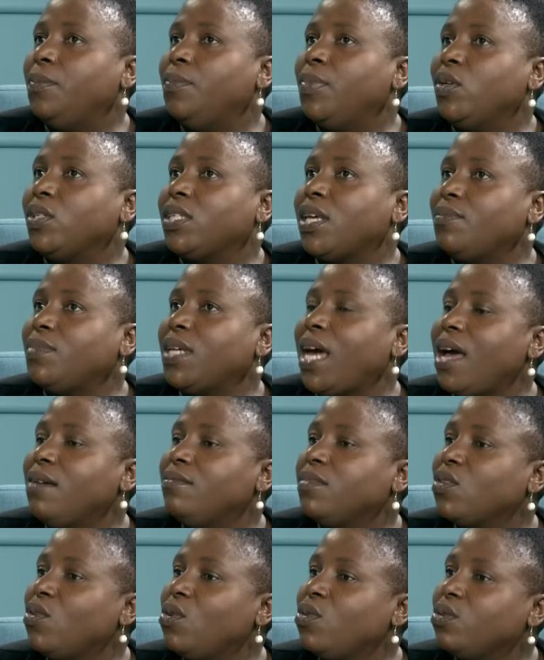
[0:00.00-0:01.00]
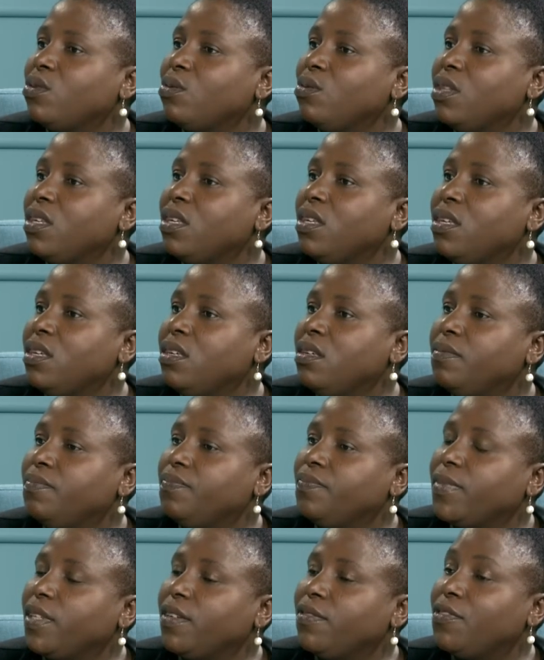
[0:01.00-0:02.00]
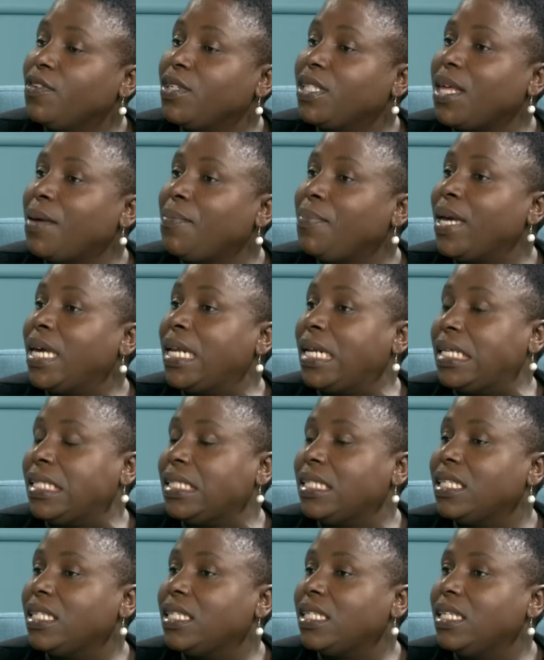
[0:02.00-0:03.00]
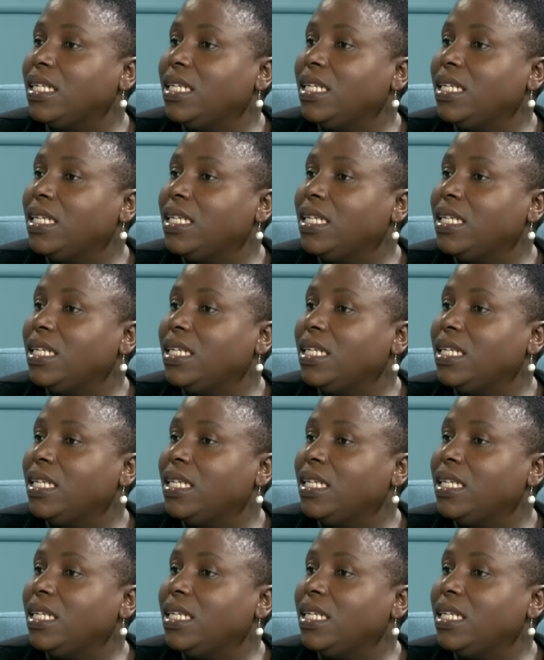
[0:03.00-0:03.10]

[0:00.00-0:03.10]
Because sometimes also the foster parents,